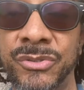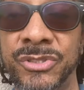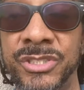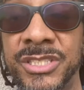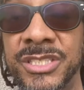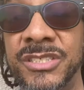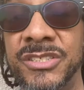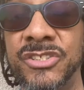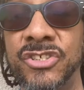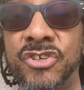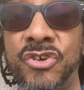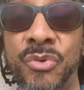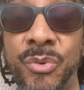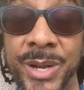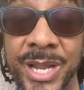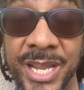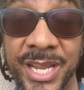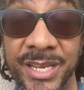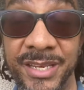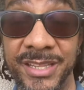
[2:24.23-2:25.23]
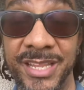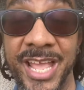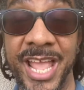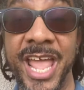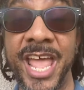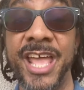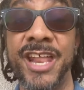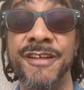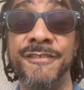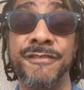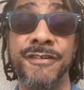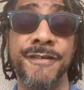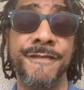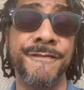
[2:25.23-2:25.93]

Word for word: She's the queen, the head of her